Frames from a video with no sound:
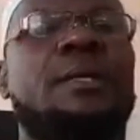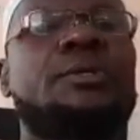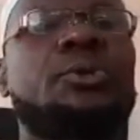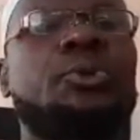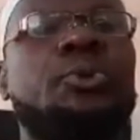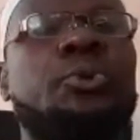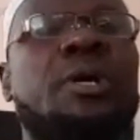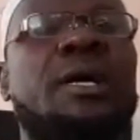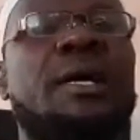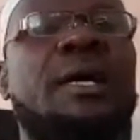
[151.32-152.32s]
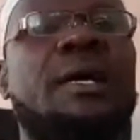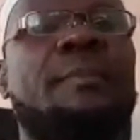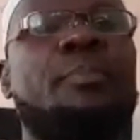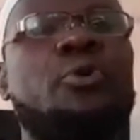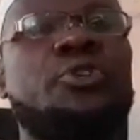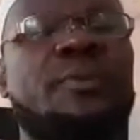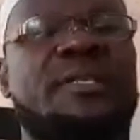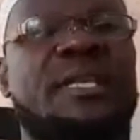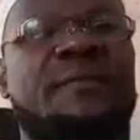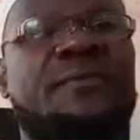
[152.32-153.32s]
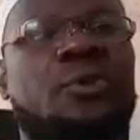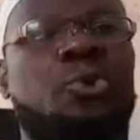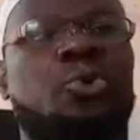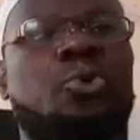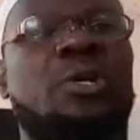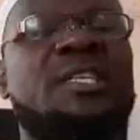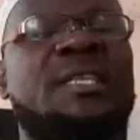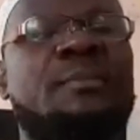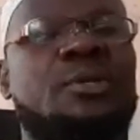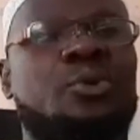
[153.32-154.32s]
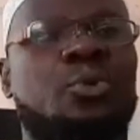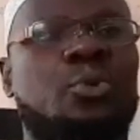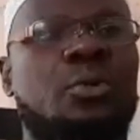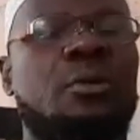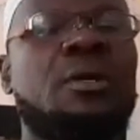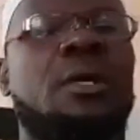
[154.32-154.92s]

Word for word: to uh, push myself through Islamic school